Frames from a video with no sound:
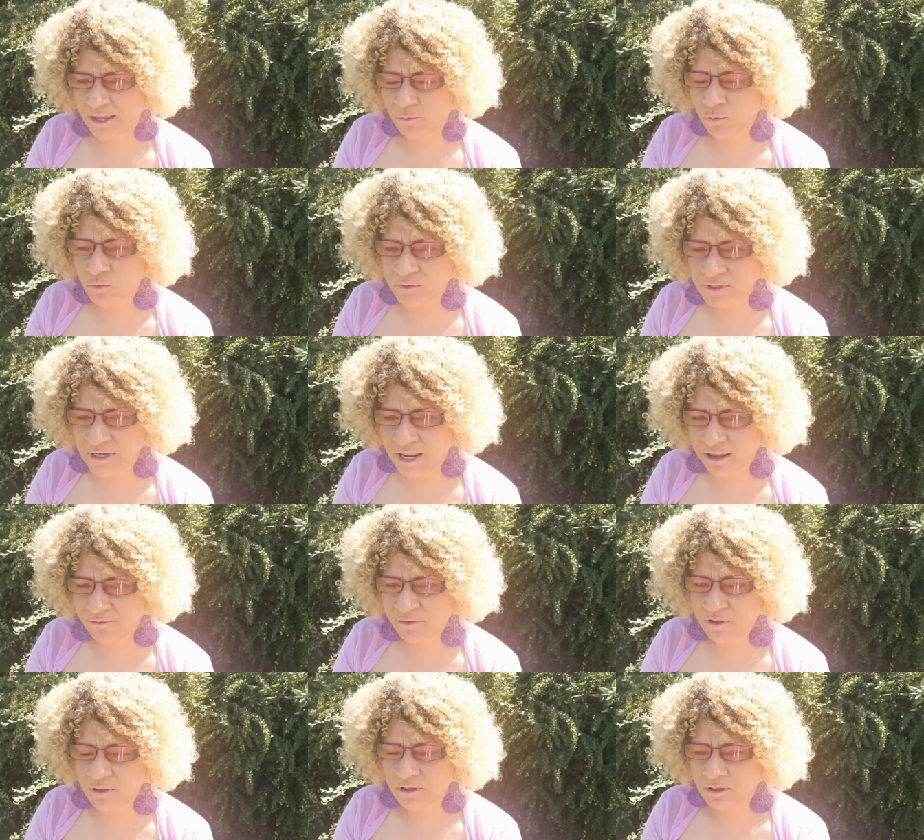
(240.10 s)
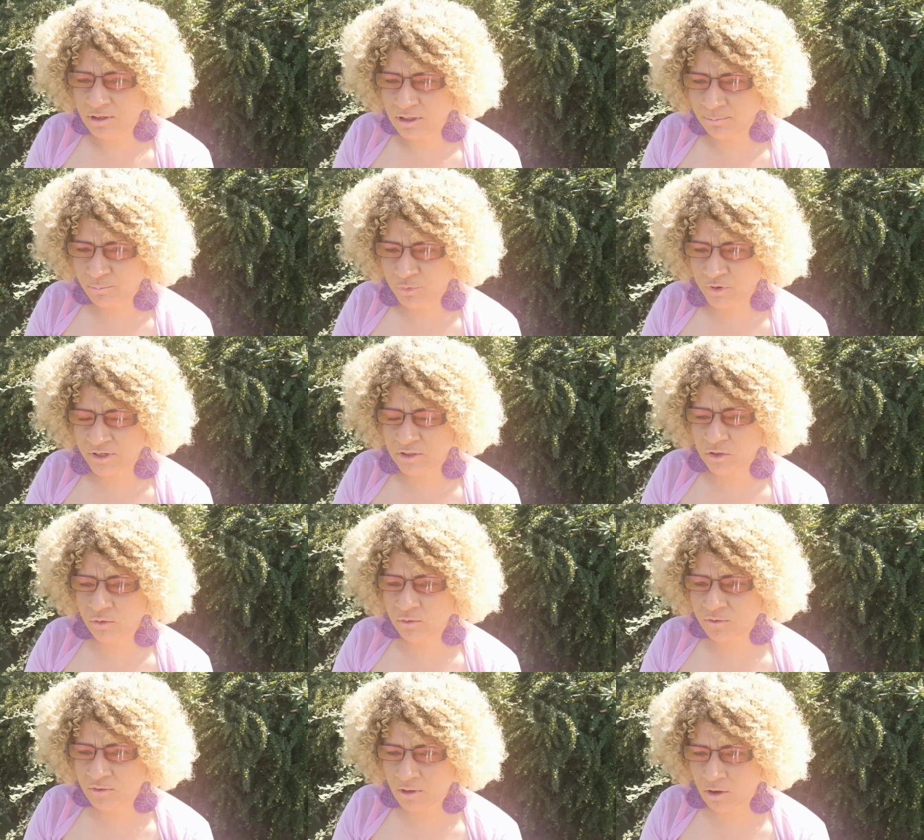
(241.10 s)
that will never bring
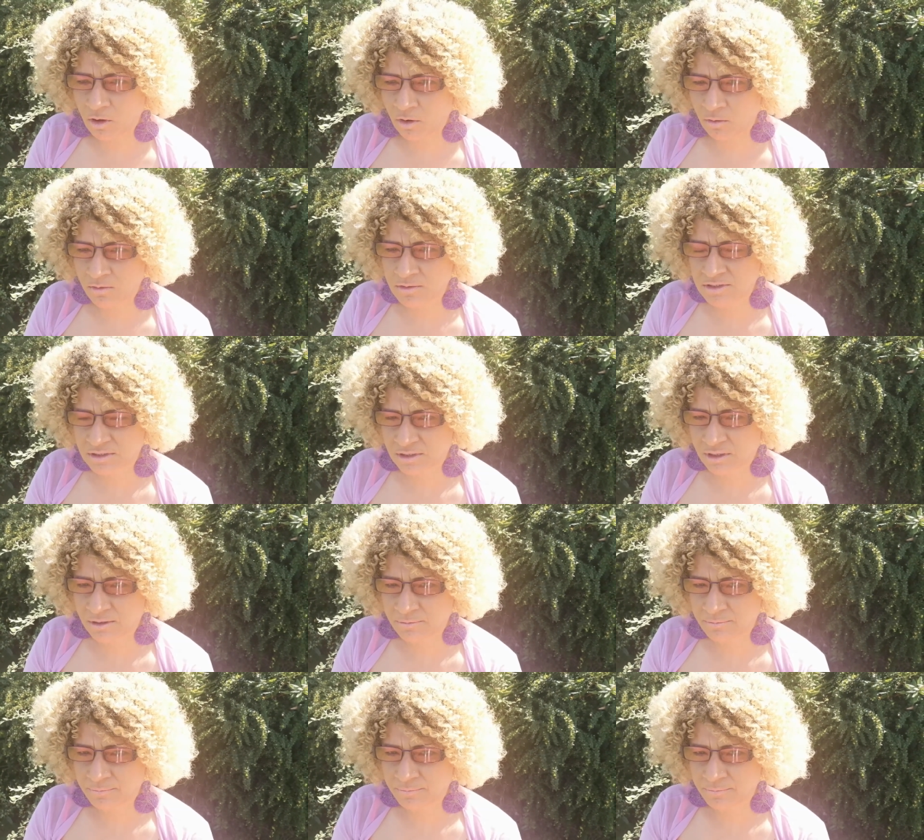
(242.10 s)
you the answer.